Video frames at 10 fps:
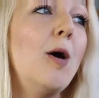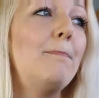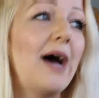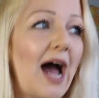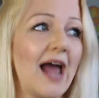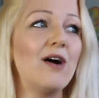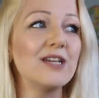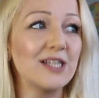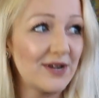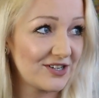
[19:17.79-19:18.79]
But I
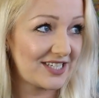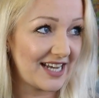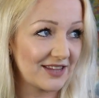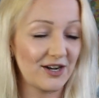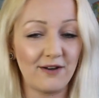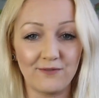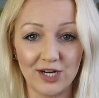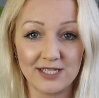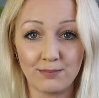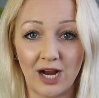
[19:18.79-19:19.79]
also understand that on
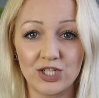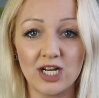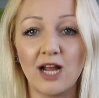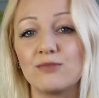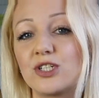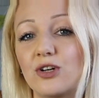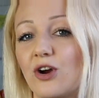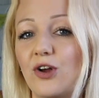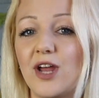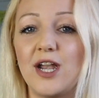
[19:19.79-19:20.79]
first impression, I'm just a
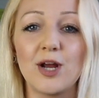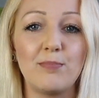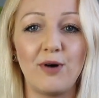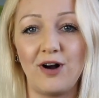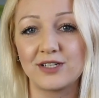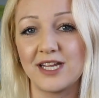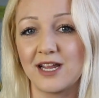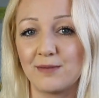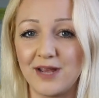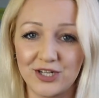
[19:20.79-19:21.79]
girl hitting a bong,
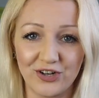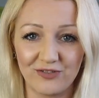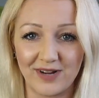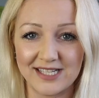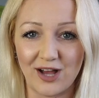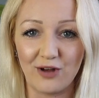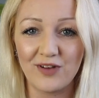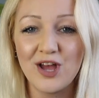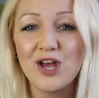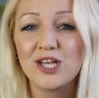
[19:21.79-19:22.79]
taking a picture of myself.
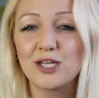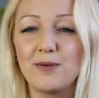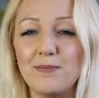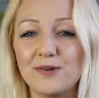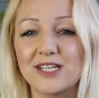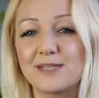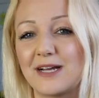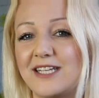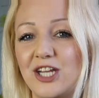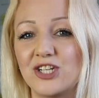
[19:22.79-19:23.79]
So people's
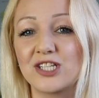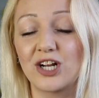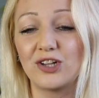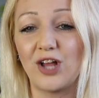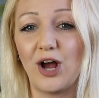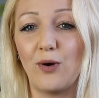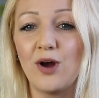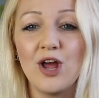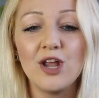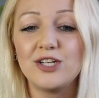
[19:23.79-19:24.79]
expectations are low.
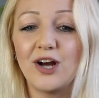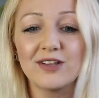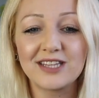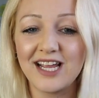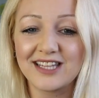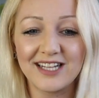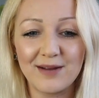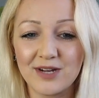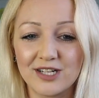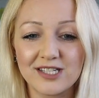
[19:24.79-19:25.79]
Don't think that I'm
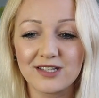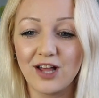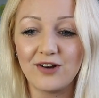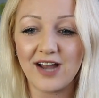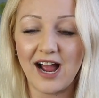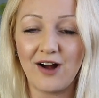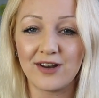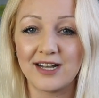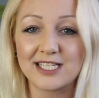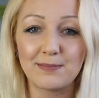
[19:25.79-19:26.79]
gonna slow down
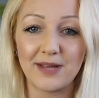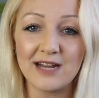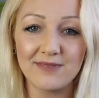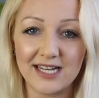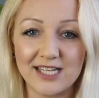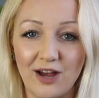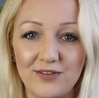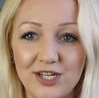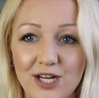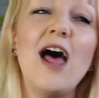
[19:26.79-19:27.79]
and explain
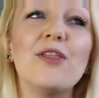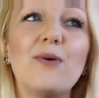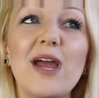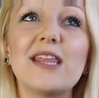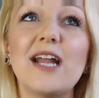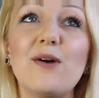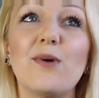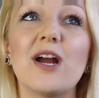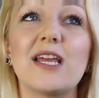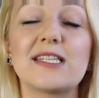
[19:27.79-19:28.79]
myself to you. The way that I
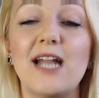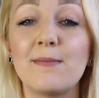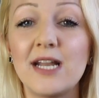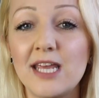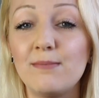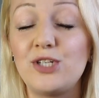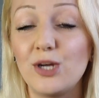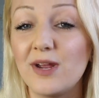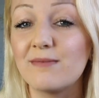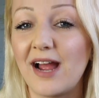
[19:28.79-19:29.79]
work is that I'm gonna keep
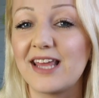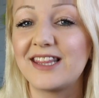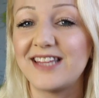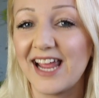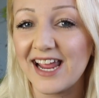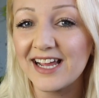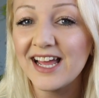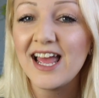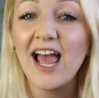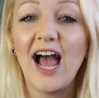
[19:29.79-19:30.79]
doing my thing
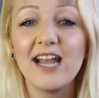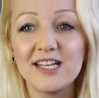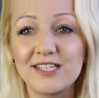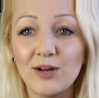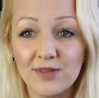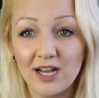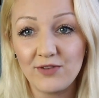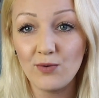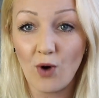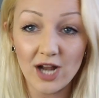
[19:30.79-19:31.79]
and assume that if
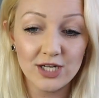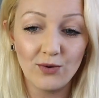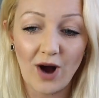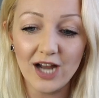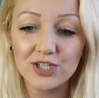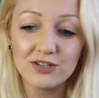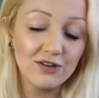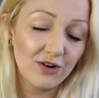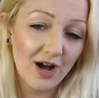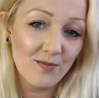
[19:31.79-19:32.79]
you want to watch,
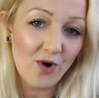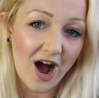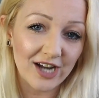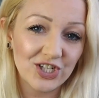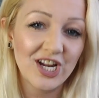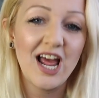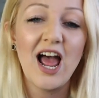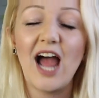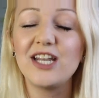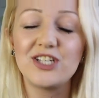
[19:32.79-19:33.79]
you'll come watch.
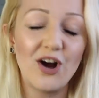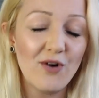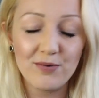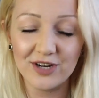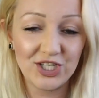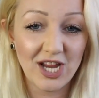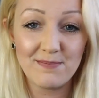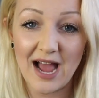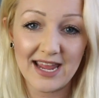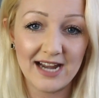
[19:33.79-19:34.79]
I don't appreciate
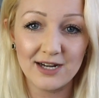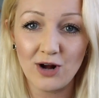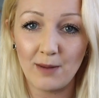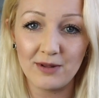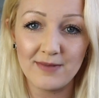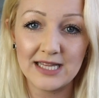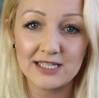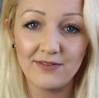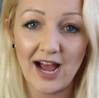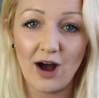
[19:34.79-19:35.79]
backhanded compliments
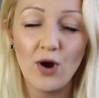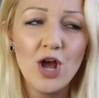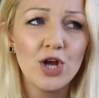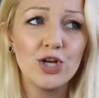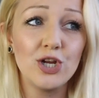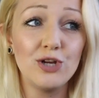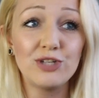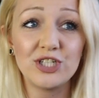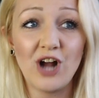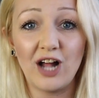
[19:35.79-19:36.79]
of how you
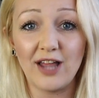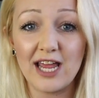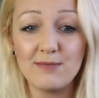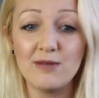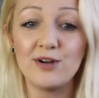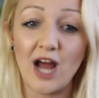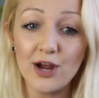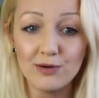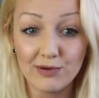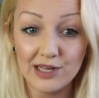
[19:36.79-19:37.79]
used to not like me, but now
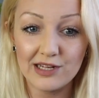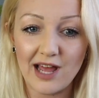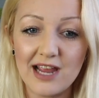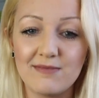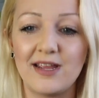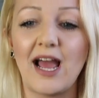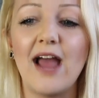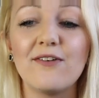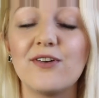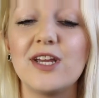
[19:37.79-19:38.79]
you really like me.
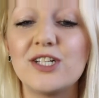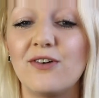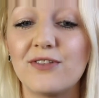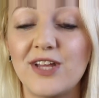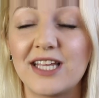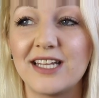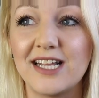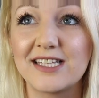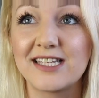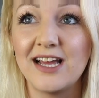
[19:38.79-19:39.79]
I really don't think that
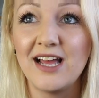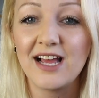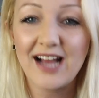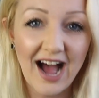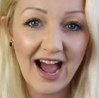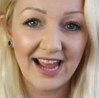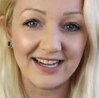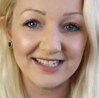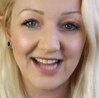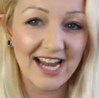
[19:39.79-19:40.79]
it's
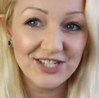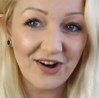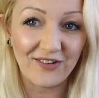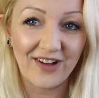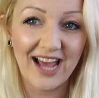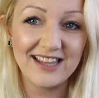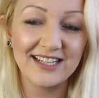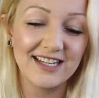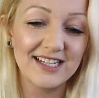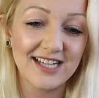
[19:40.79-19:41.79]
kind. I don't. I
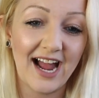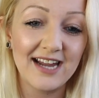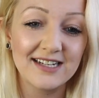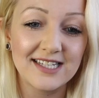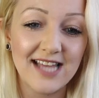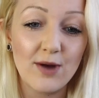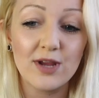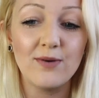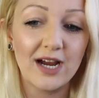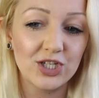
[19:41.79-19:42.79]
think that it's kind to say what
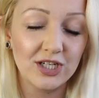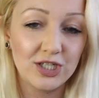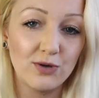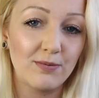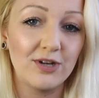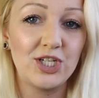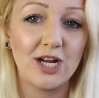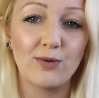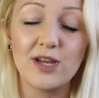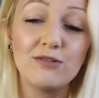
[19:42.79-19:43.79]
you actually do
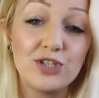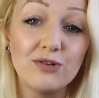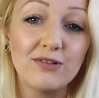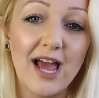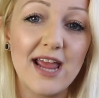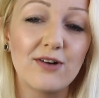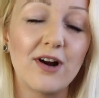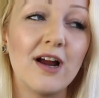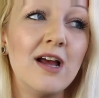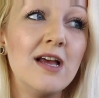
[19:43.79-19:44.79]
appreciate or what you do like
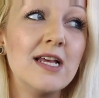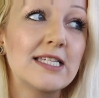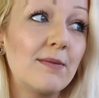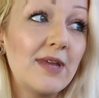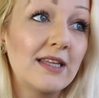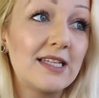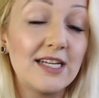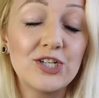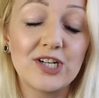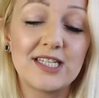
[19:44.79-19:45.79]
or something that's
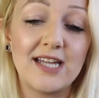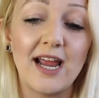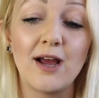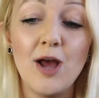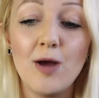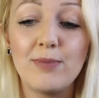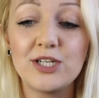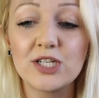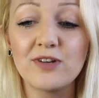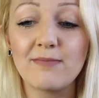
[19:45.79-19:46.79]
interesting. But
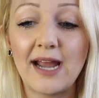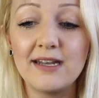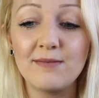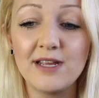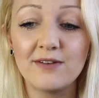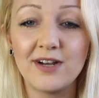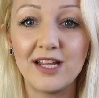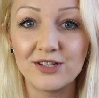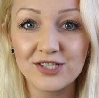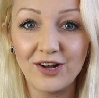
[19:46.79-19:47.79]
just reminding me of an
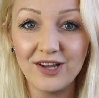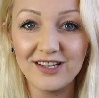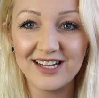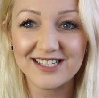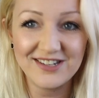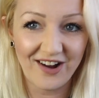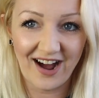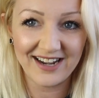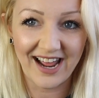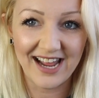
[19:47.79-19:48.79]
insult is
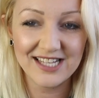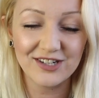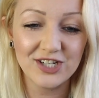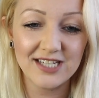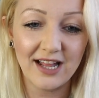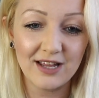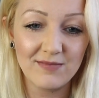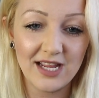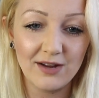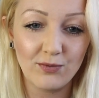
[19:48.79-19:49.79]
not nice, or just telling
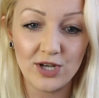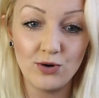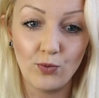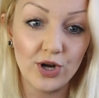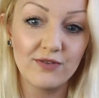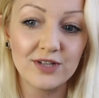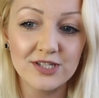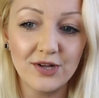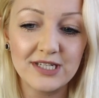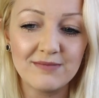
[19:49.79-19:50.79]
me when you would have
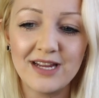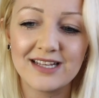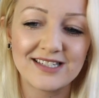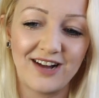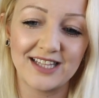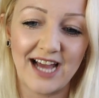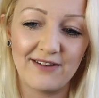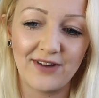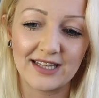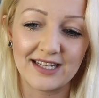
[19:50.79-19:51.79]
insulted me is not
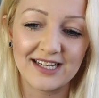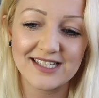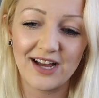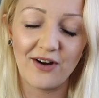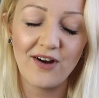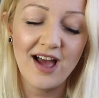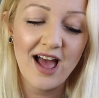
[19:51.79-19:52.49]
that friendly. So